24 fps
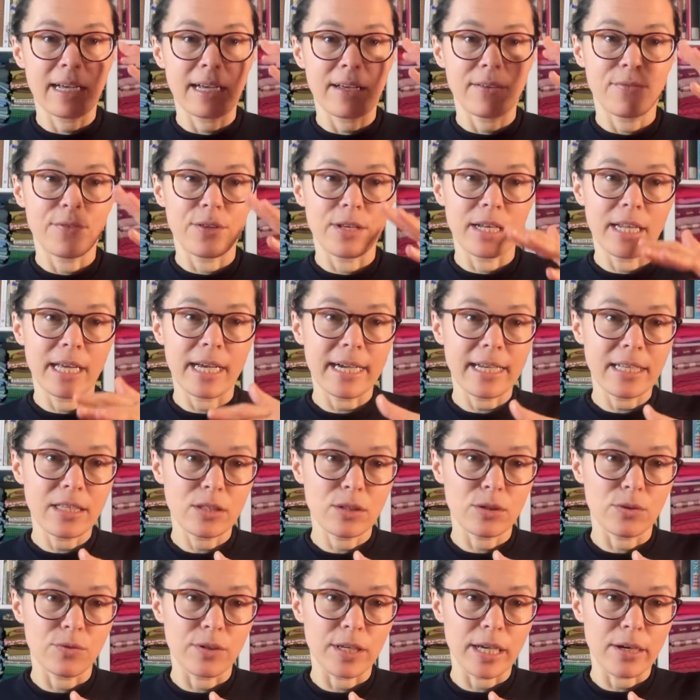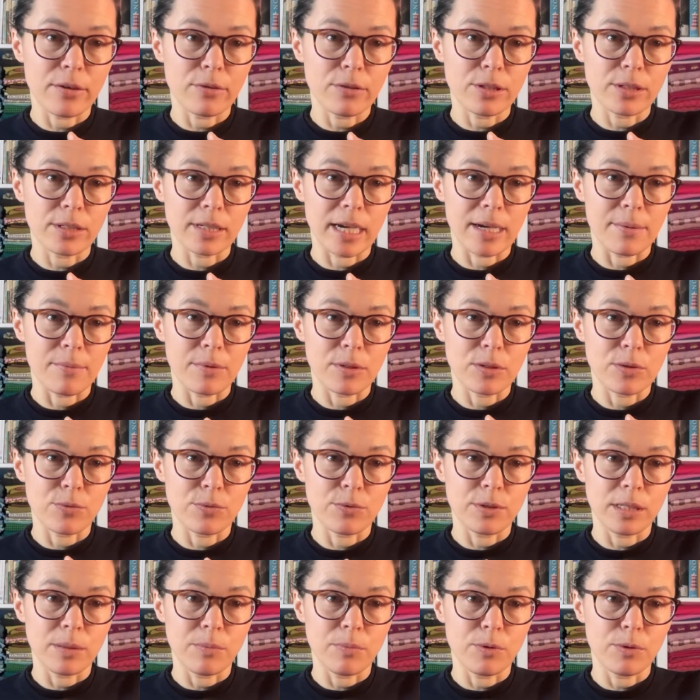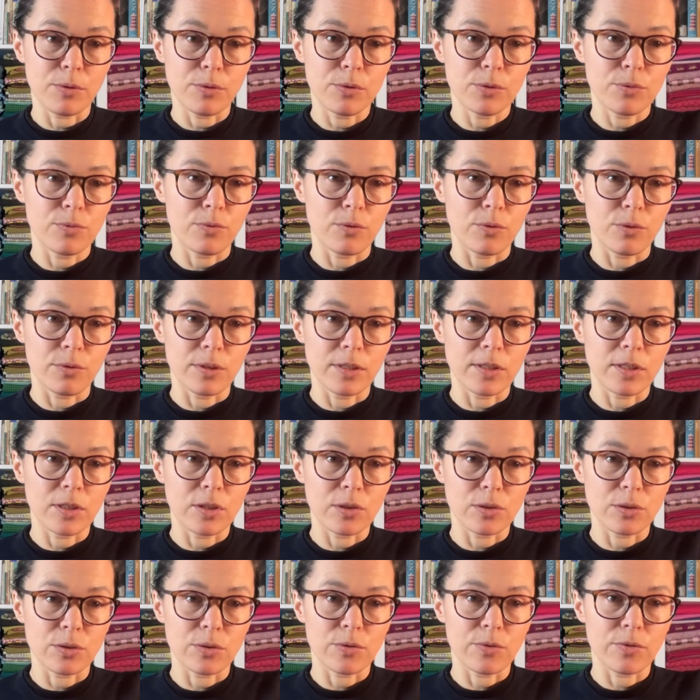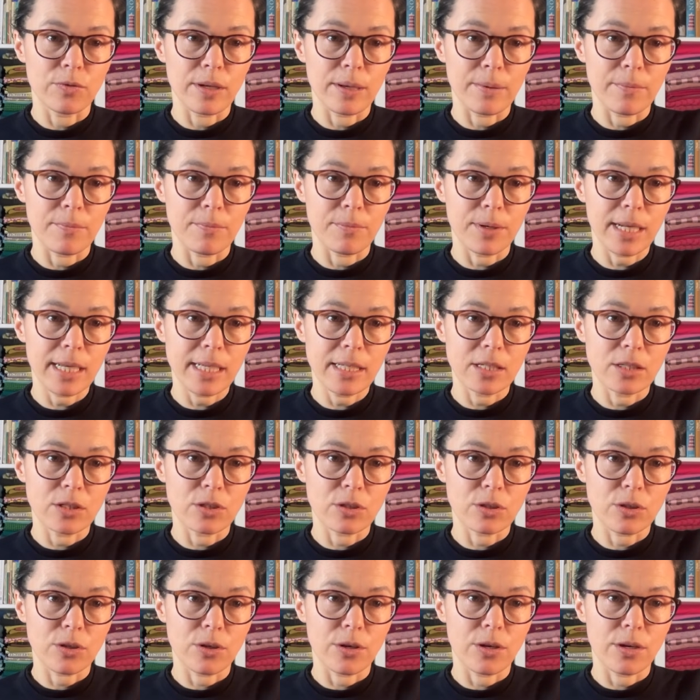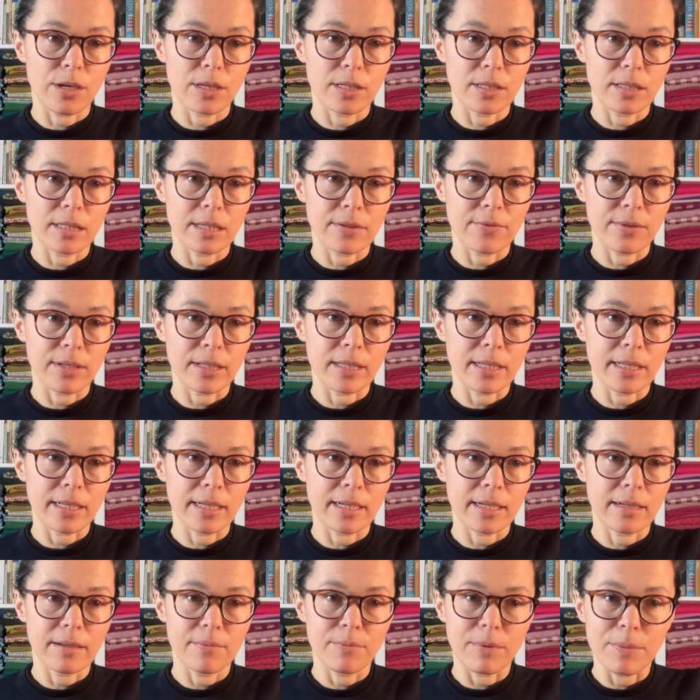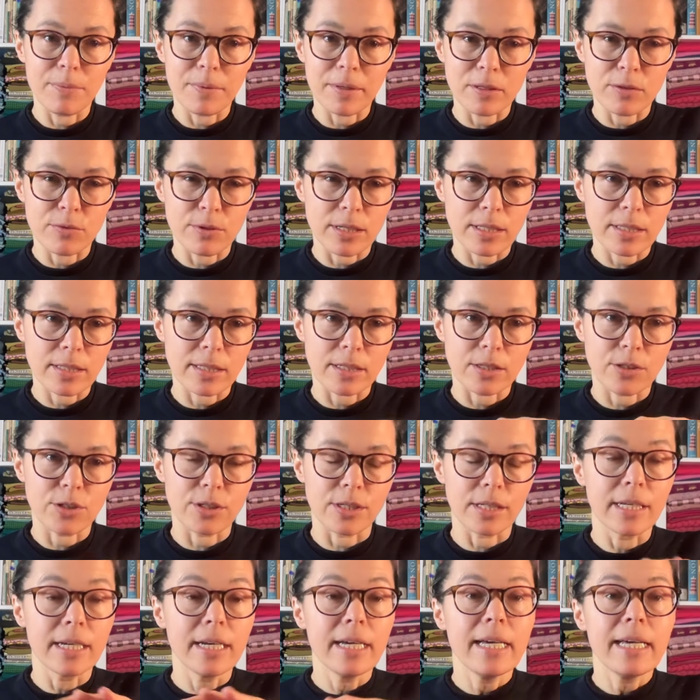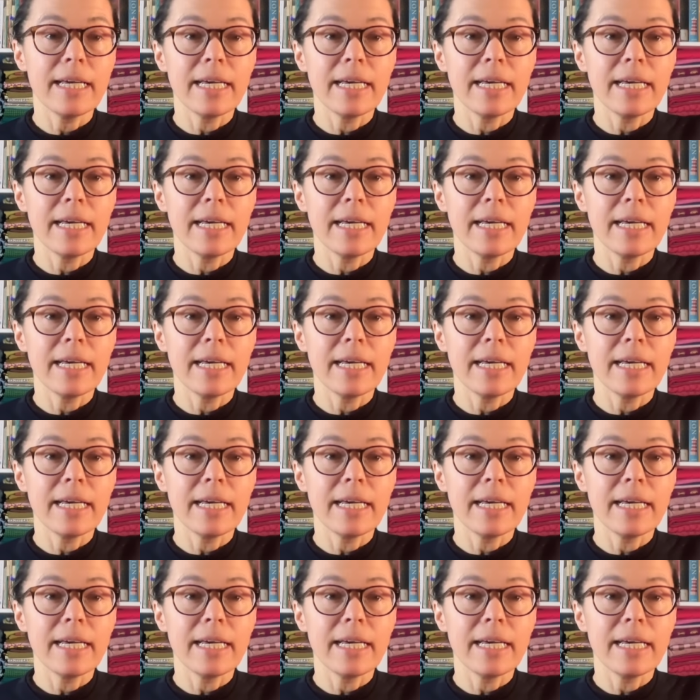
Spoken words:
the lines of the outer garments are really beautiful, with a sort of pleated skirt, and then like, it might be a dress actually,